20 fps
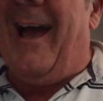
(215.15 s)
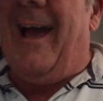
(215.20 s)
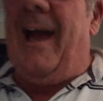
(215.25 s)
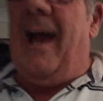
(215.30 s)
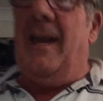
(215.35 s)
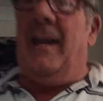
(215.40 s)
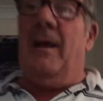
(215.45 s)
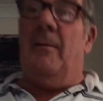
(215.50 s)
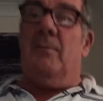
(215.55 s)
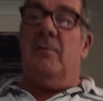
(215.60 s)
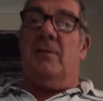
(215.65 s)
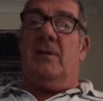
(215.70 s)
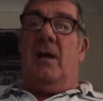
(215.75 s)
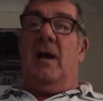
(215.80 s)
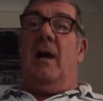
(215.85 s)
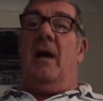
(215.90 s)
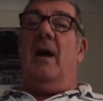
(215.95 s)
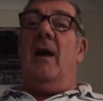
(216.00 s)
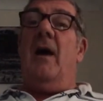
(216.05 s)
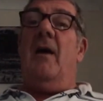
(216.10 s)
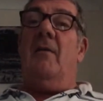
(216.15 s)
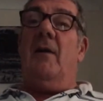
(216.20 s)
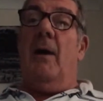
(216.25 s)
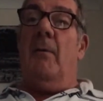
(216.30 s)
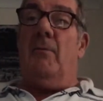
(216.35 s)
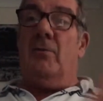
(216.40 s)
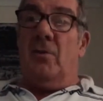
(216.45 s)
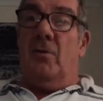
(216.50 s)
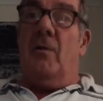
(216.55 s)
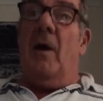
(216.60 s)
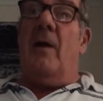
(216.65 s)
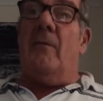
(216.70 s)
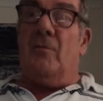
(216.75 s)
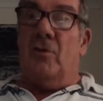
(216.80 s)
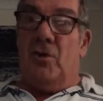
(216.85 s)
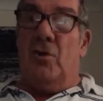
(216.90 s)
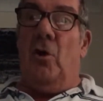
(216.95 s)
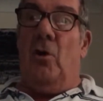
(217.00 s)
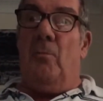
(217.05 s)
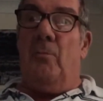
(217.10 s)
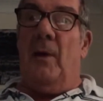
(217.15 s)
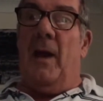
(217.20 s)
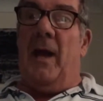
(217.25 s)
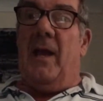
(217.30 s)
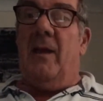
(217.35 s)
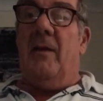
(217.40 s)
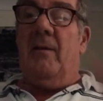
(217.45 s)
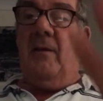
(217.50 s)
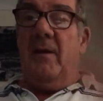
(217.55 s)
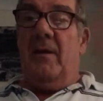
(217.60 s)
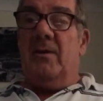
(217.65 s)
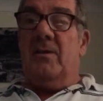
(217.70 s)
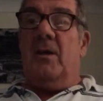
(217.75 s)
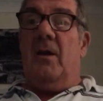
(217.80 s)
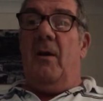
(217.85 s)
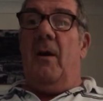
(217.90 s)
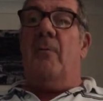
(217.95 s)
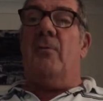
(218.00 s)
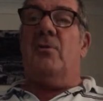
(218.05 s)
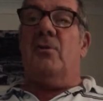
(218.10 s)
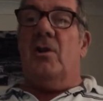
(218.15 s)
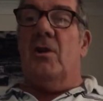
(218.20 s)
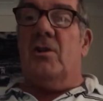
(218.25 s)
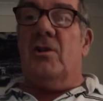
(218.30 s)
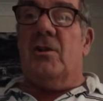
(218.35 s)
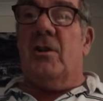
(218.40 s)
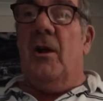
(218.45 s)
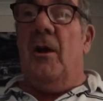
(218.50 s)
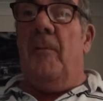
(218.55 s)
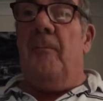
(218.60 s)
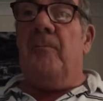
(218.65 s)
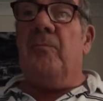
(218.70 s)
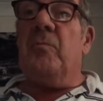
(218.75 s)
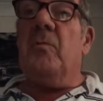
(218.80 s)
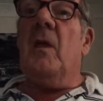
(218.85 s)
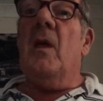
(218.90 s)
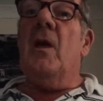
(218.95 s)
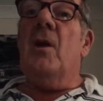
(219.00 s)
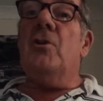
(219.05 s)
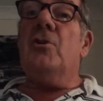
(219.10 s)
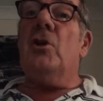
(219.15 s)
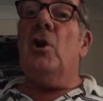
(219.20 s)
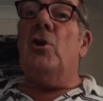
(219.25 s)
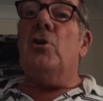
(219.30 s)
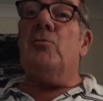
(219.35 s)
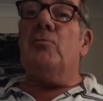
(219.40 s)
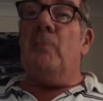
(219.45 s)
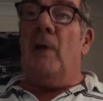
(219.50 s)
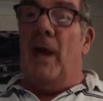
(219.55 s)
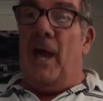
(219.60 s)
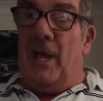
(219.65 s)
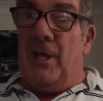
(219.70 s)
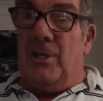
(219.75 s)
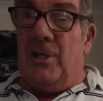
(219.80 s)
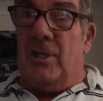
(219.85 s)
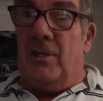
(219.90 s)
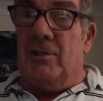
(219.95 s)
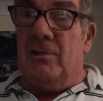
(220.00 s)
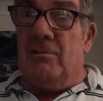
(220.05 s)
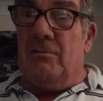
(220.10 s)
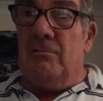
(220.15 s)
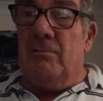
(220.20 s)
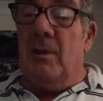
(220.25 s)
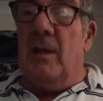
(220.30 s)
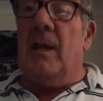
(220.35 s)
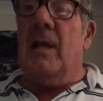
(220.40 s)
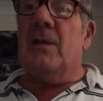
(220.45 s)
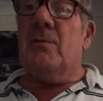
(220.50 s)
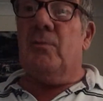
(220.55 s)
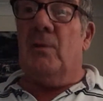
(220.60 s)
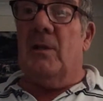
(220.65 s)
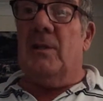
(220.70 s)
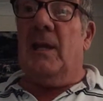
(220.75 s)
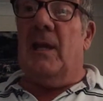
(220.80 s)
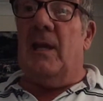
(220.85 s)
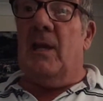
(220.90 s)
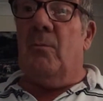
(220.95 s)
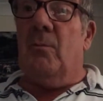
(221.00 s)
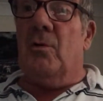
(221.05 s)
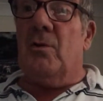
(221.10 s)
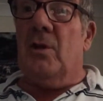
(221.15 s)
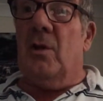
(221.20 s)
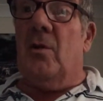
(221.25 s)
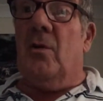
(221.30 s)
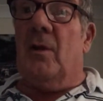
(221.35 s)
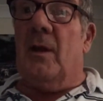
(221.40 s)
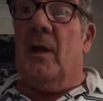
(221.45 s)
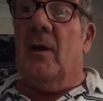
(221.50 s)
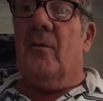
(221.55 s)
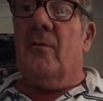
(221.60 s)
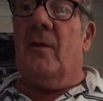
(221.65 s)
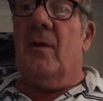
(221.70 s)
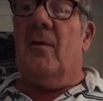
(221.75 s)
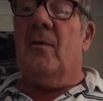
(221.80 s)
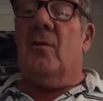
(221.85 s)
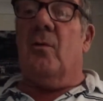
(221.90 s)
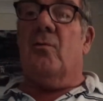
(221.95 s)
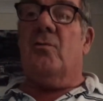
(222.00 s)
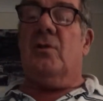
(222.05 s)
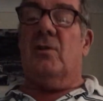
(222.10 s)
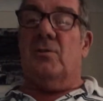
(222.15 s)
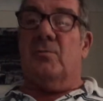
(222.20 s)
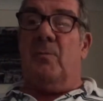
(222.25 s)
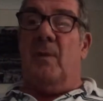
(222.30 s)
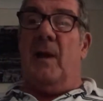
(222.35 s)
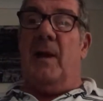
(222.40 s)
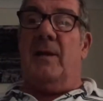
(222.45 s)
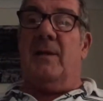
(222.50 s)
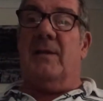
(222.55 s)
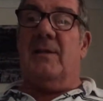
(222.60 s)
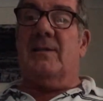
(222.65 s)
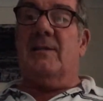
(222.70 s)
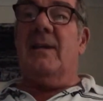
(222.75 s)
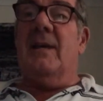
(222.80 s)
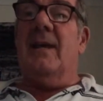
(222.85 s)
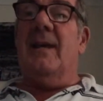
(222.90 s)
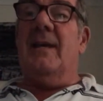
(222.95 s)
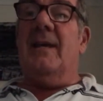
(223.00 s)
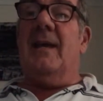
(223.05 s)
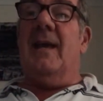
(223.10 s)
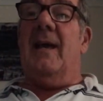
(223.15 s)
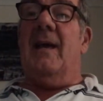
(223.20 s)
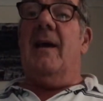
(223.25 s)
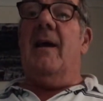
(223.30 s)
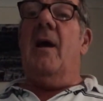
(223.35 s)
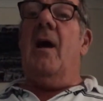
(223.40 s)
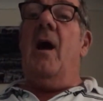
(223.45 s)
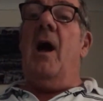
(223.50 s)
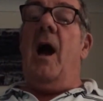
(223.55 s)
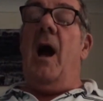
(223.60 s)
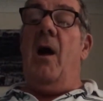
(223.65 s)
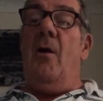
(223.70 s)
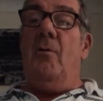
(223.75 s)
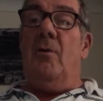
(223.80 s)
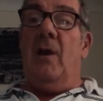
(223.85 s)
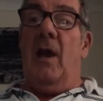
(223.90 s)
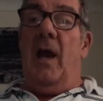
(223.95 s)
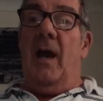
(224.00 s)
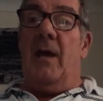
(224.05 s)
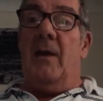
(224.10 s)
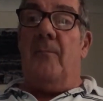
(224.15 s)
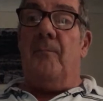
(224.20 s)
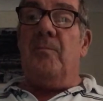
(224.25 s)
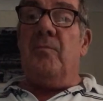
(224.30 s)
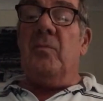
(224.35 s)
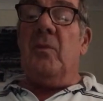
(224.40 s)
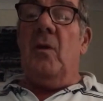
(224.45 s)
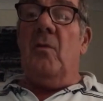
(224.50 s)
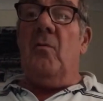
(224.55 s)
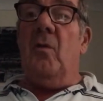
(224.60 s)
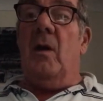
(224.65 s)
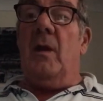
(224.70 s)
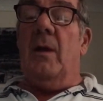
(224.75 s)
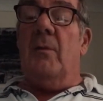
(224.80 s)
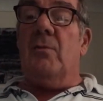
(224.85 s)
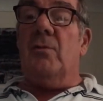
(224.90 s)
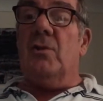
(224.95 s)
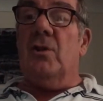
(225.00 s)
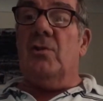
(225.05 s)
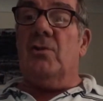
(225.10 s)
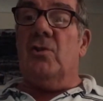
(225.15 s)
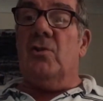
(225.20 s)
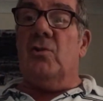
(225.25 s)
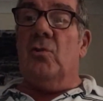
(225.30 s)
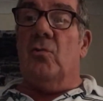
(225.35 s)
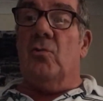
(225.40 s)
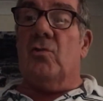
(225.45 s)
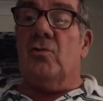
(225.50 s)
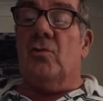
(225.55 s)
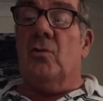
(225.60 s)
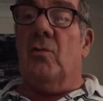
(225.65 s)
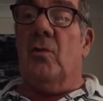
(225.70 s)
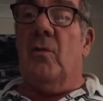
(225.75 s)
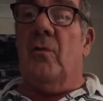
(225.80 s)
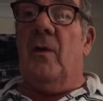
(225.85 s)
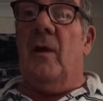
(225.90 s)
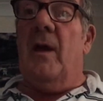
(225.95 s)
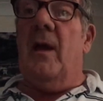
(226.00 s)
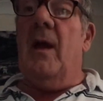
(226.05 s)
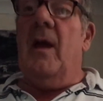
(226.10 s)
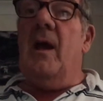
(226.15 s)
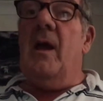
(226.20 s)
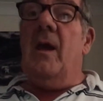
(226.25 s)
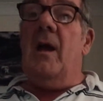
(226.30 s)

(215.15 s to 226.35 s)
And that was a rat that shot back. So it was just madness, and that's exactly what you got out there and all, just madness. Yeah. Okay. Right, that was just a short story there.